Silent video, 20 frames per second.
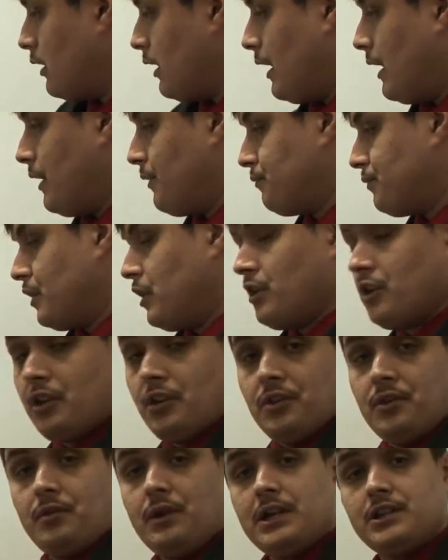The
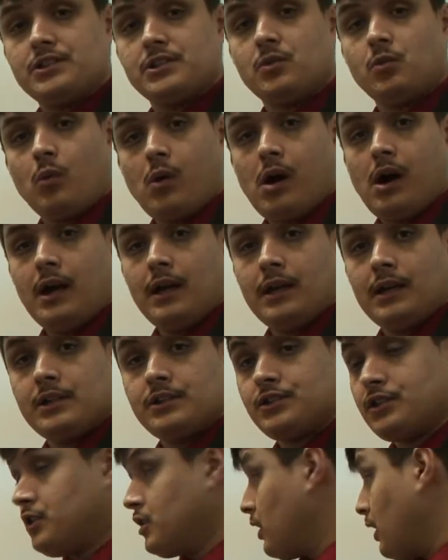reason why
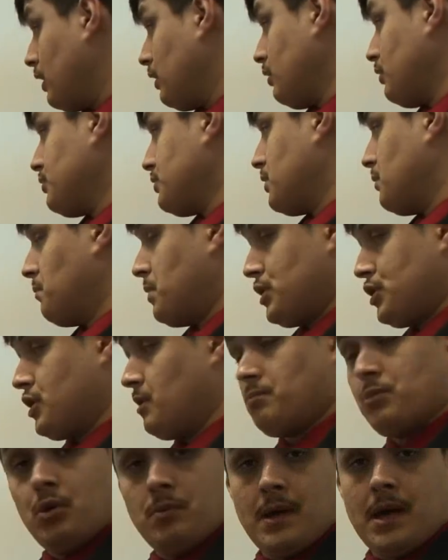is you're going to lose the
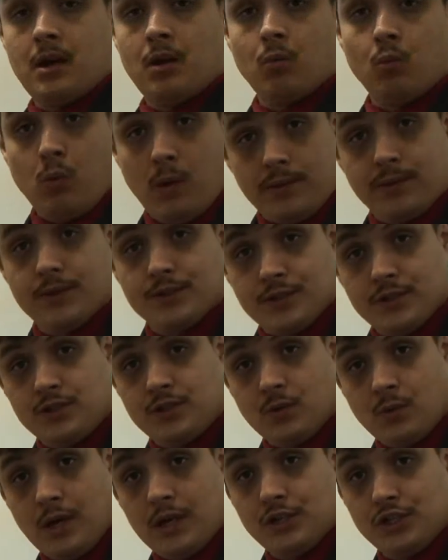bishop no matter what the
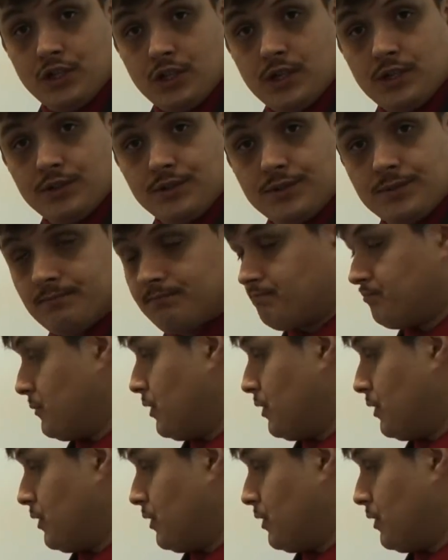situation is.